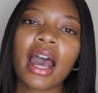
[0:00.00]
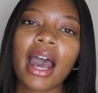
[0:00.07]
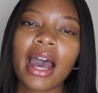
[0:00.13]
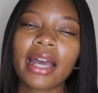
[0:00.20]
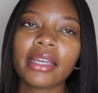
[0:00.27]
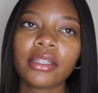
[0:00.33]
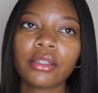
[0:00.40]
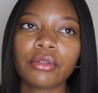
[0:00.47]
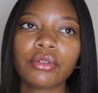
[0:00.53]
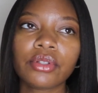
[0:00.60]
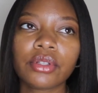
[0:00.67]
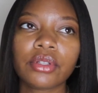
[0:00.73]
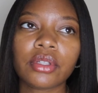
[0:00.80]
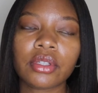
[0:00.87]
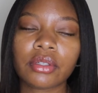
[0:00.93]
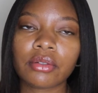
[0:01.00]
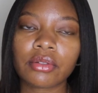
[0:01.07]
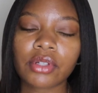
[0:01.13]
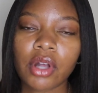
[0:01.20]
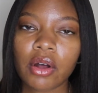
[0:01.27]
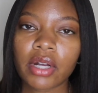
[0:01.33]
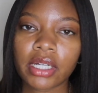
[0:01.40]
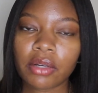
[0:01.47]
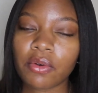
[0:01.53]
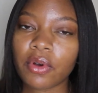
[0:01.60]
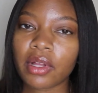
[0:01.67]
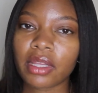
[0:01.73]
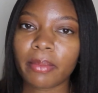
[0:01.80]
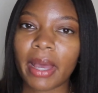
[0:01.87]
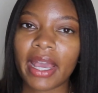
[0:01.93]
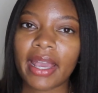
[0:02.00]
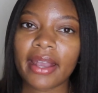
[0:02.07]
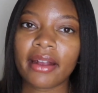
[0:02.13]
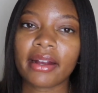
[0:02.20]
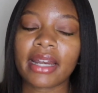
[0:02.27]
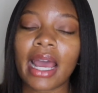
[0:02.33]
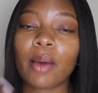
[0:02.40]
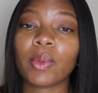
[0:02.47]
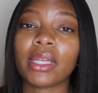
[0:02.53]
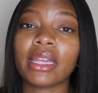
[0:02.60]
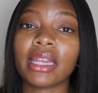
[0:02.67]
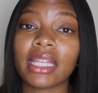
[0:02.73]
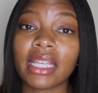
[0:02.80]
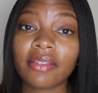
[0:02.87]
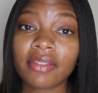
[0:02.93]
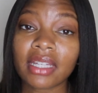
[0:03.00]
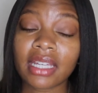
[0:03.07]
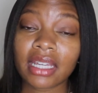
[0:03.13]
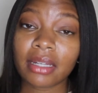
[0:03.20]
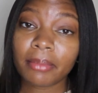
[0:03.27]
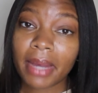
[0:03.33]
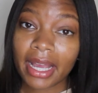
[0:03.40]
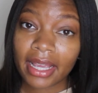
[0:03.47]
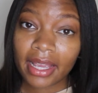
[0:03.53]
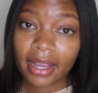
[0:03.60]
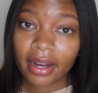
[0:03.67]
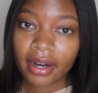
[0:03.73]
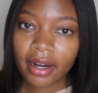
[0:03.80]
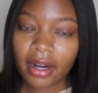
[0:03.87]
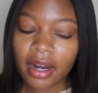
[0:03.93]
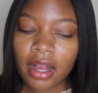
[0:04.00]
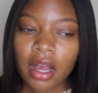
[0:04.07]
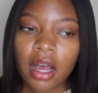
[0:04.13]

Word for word: I used to use coconut oil in my hair and I would leave it in my hair.